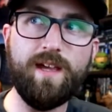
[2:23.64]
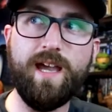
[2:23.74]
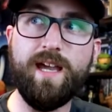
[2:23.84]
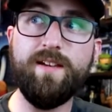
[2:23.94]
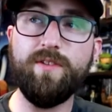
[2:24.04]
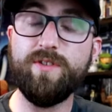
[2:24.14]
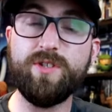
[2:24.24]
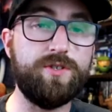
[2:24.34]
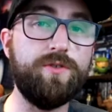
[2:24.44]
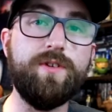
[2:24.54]
and the
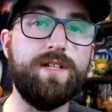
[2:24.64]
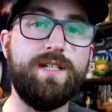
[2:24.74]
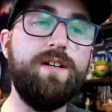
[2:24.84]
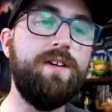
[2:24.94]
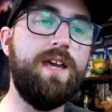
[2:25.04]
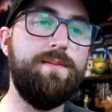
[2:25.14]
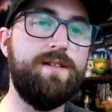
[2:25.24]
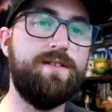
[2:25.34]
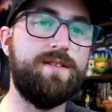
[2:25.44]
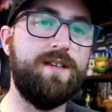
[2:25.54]
stories neil
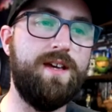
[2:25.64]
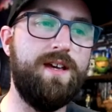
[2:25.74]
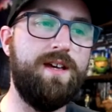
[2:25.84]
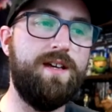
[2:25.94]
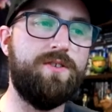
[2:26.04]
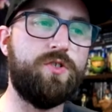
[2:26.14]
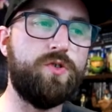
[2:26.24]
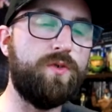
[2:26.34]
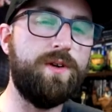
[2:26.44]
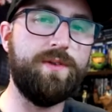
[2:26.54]
gaiman's
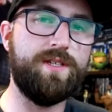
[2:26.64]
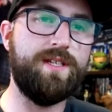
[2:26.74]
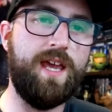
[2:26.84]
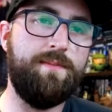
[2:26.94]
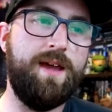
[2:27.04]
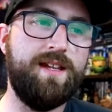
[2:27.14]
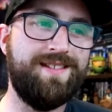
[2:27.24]
story with the Sandman.